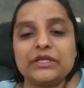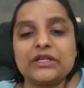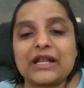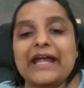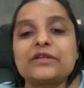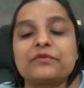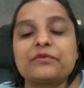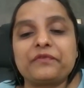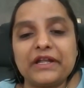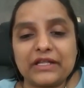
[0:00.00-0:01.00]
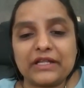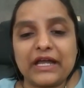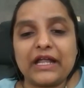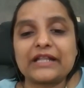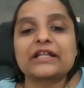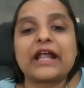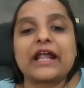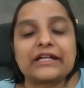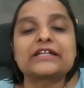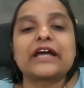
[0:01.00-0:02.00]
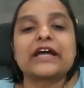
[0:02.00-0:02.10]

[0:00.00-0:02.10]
be the right fit at the right